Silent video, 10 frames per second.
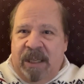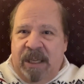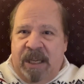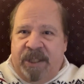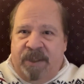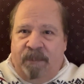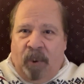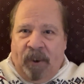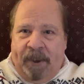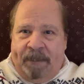It's
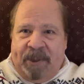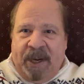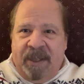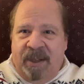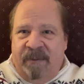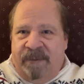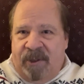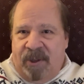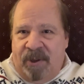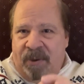more objective
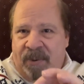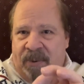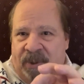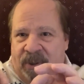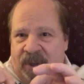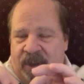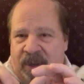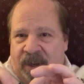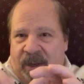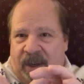to use
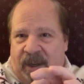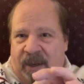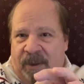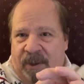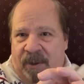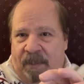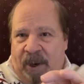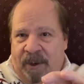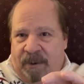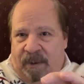the
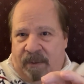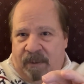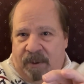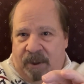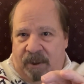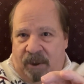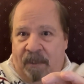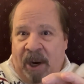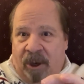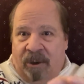
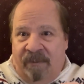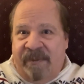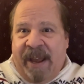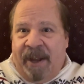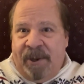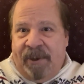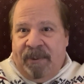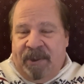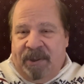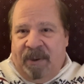numerical
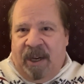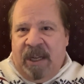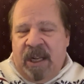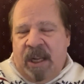values, right?